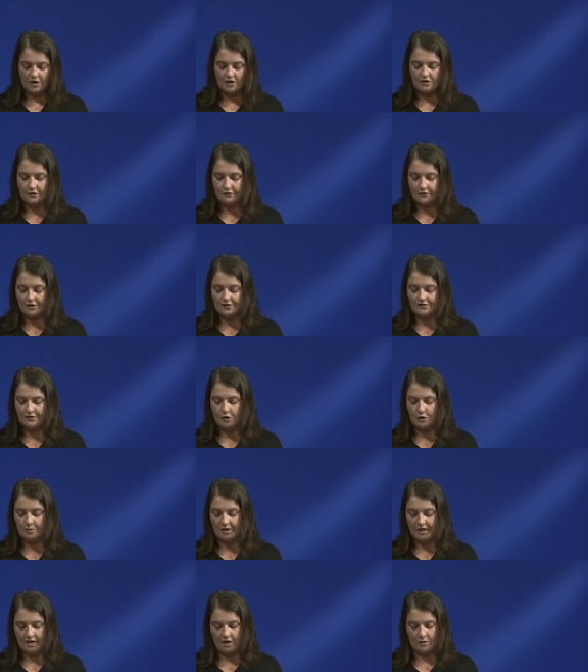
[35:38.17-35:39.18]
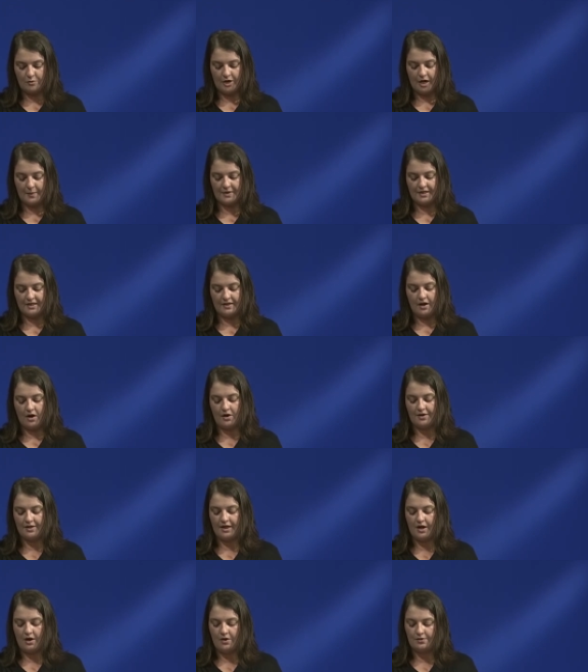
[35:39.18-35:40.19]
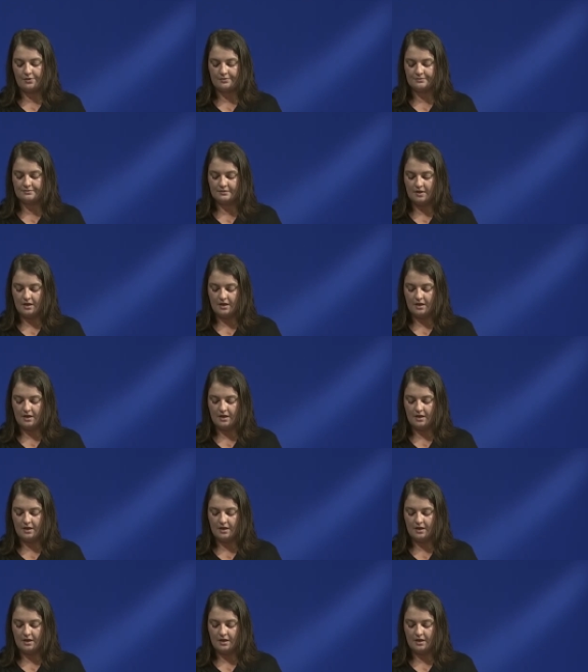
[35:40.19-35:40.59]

The first few being on property they already own.